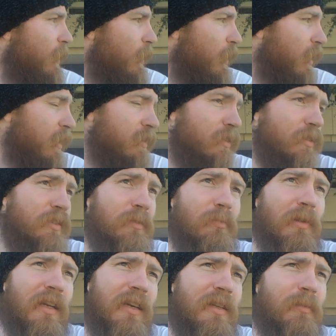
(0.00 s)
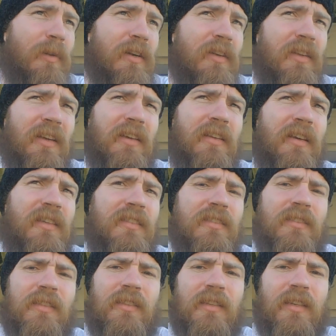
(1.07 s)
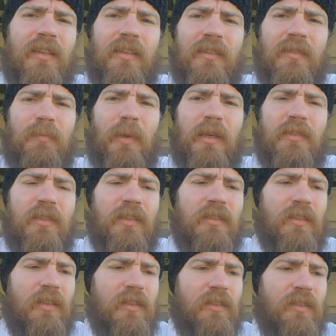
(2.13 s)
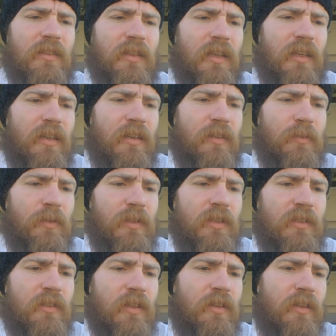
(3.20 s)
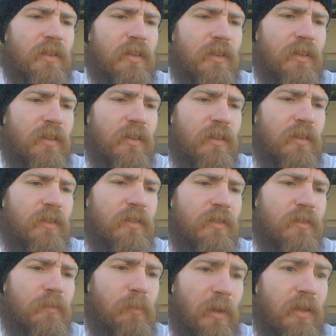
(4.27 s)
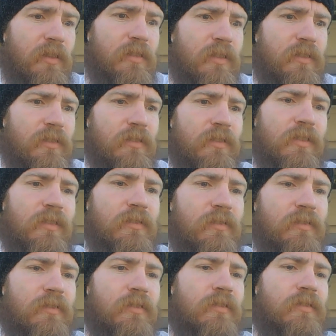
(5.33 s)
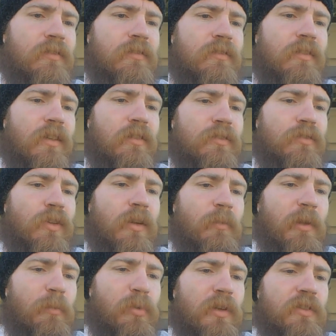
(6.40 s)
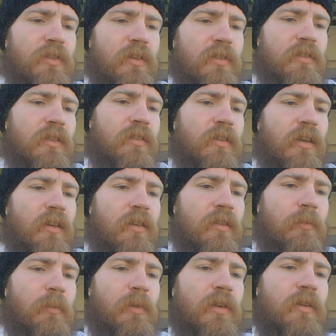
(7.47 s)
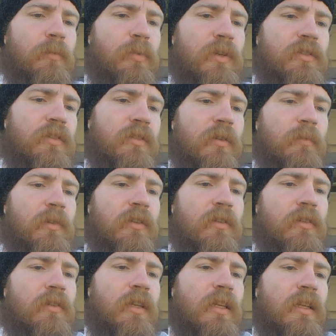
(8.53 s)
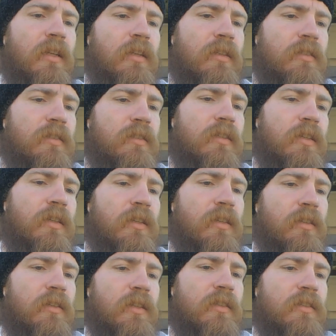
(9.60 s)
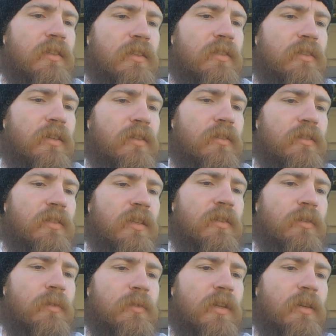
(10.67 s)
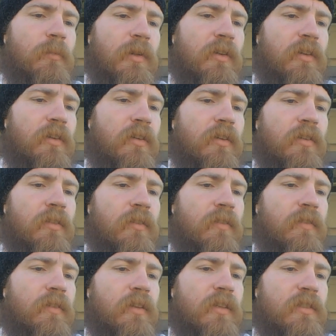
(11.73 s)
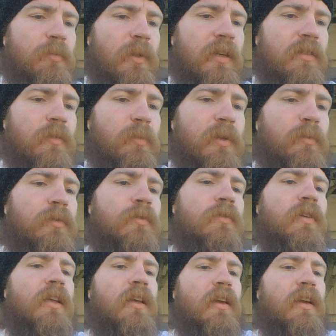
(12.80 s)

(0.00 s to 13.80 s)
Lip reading: I guess I was just blinded by all that, and I just did not pay attention until I really started paying attention, I was trying to be a preacher. I said, okay, I'm going to be a good preacher. I'm going to study decently so I know exactly what I'm talking about here and can explain it to people.